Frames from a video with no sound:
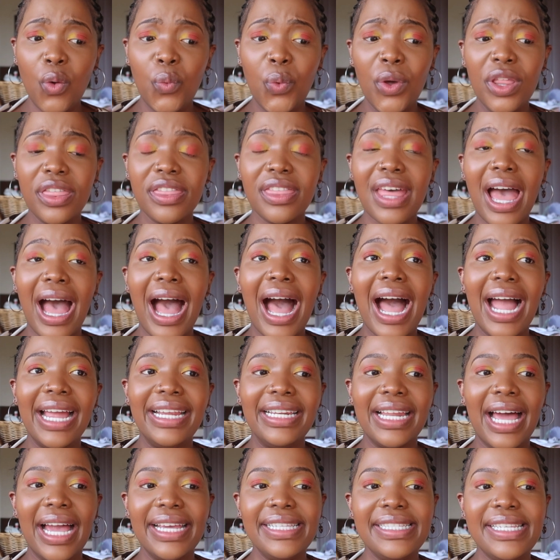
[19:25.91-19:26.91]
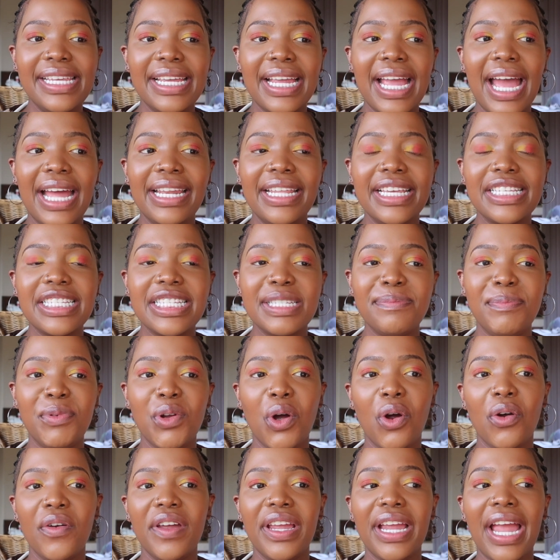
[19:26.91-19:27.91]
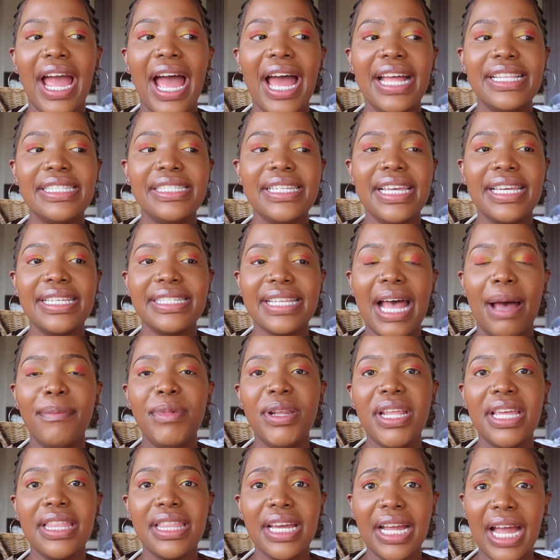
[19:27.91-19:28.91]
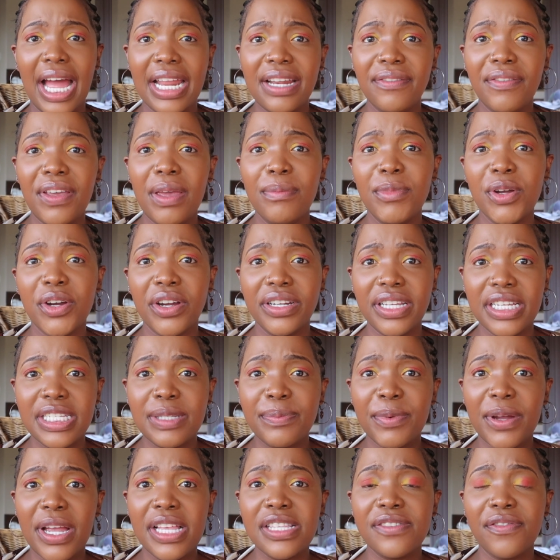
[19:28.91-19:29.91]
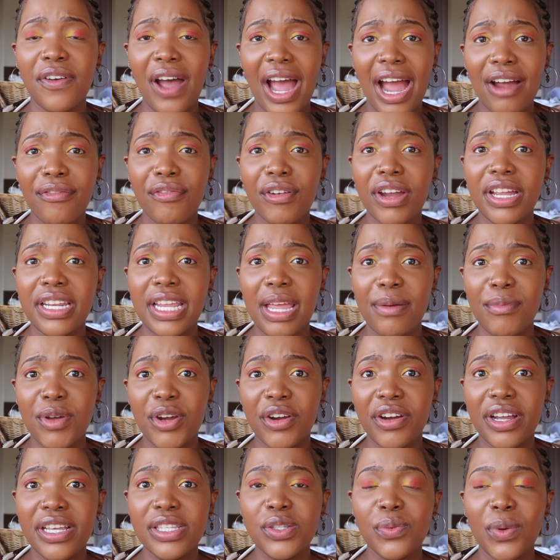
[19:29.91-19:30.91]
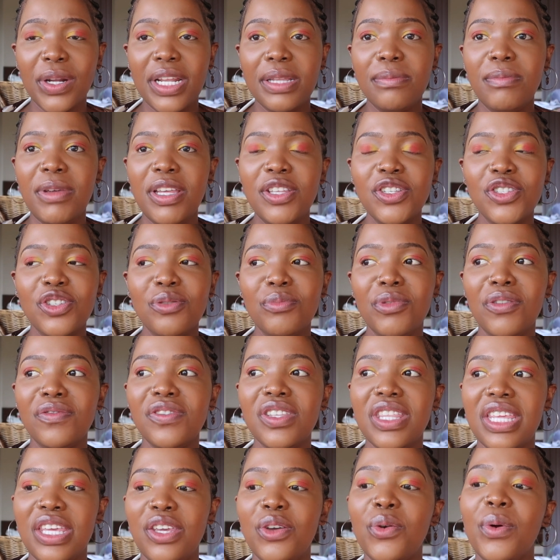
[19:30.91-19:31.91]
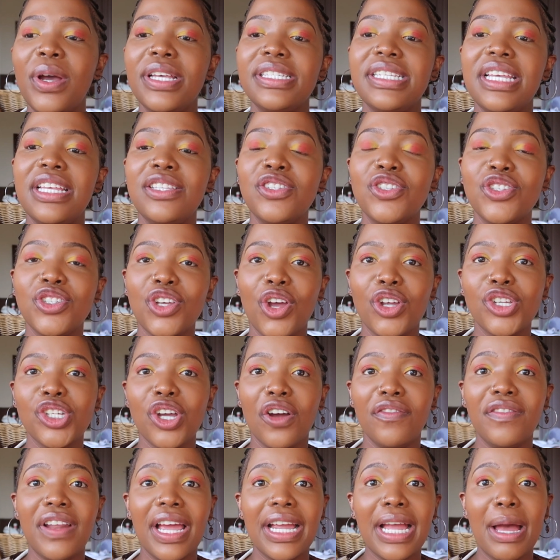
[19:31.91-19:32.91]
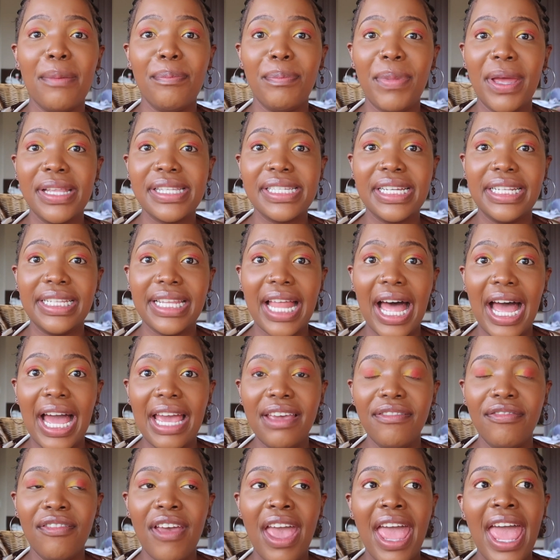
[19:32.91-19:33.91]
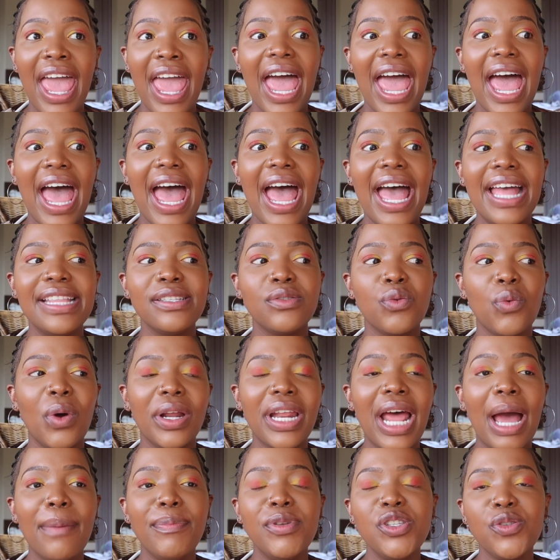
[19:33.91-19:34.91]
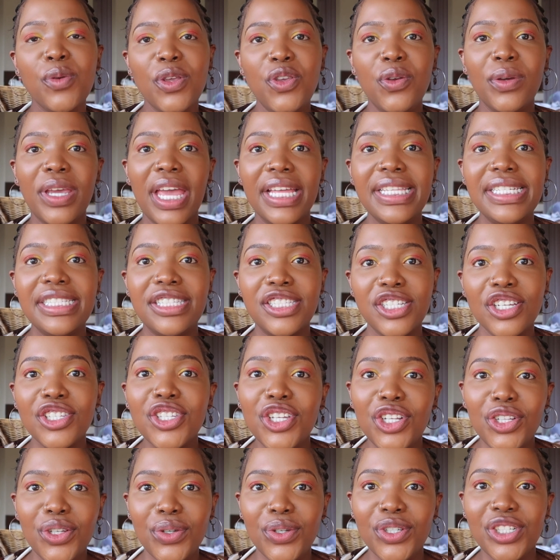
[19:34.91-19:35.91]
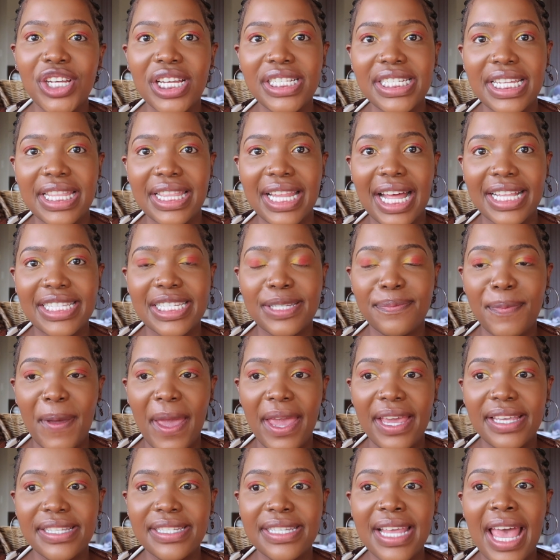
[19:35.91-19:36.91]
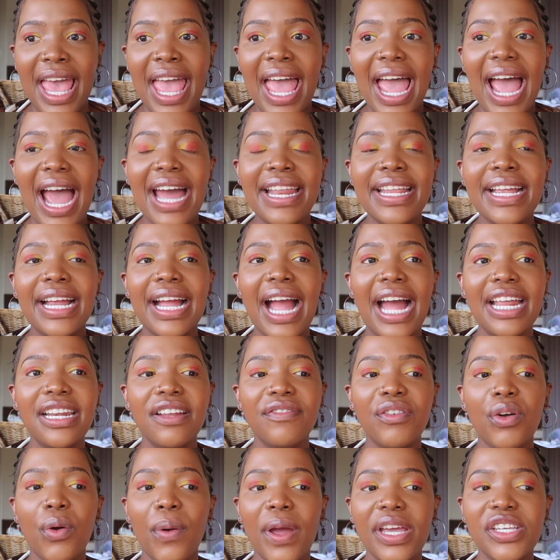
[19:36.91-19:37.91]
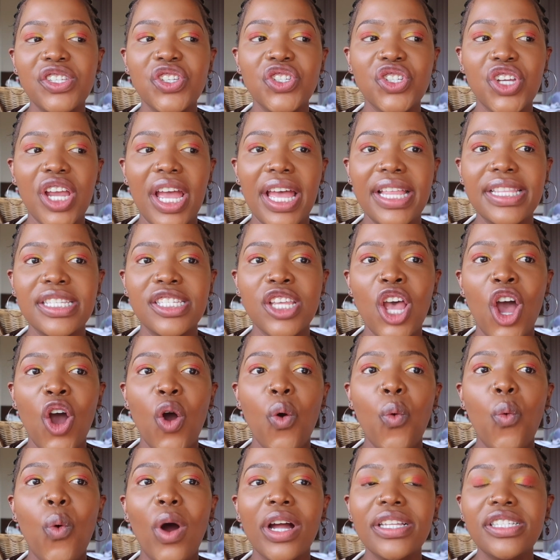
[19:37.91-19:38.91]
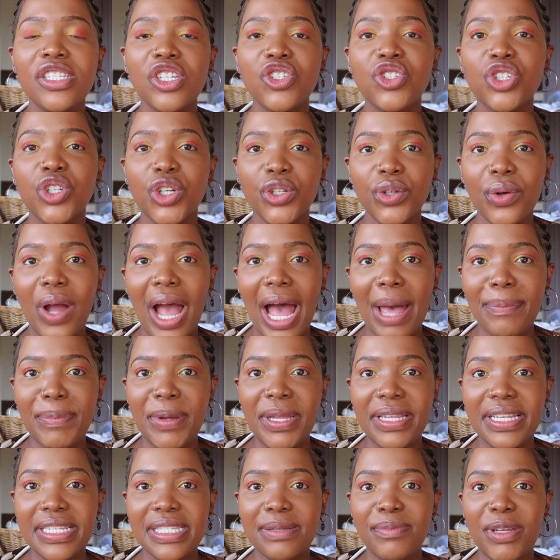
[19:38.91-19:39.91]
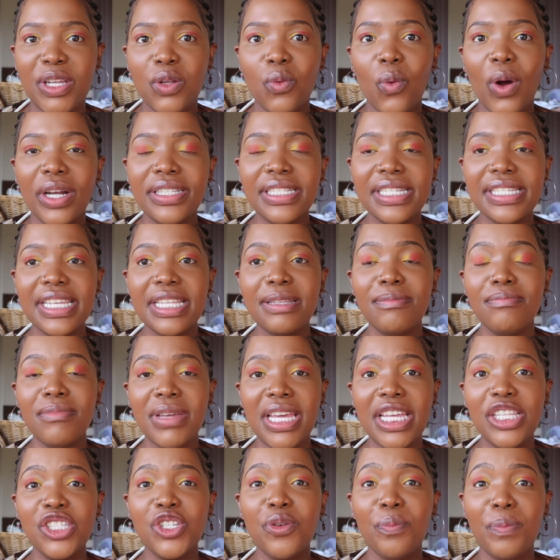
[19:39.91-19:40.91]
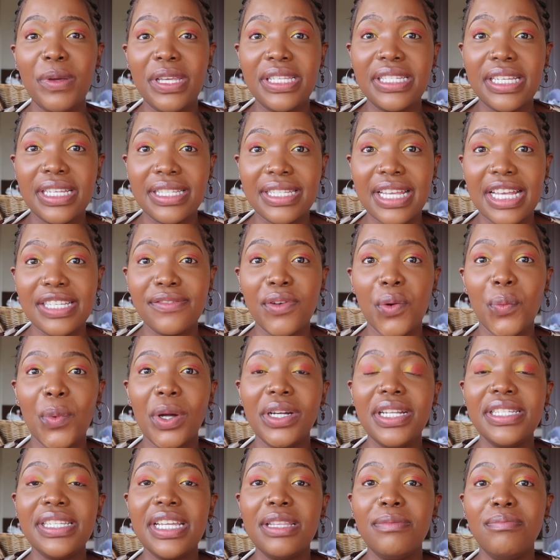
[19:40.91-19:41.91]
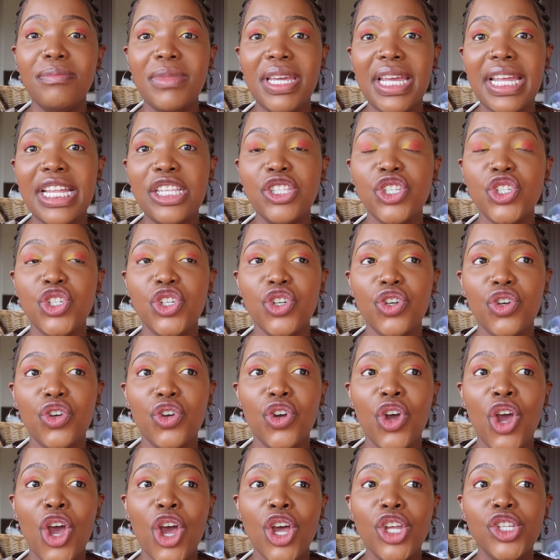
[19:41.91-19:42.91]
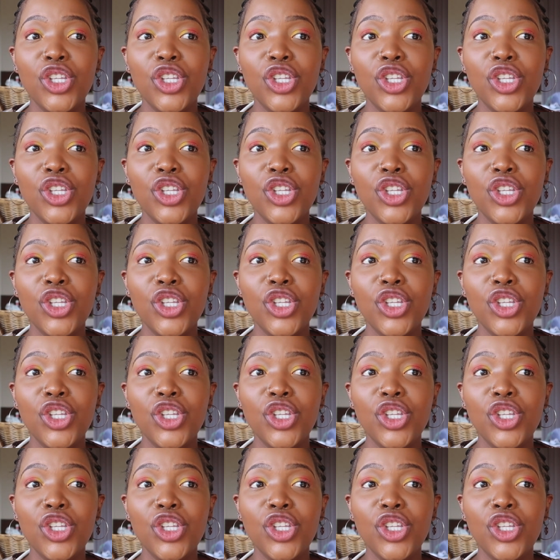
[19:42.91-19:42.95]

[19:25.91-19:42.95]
with highlighting and exploring and examining the kind of immigrant experience for African immigrants, what it means to move to the US in search of like a better life, and what happens when you get disillusioned in that space. And it kind of questions, what does true happiness mean? What does it mean to be successful? What does it mean to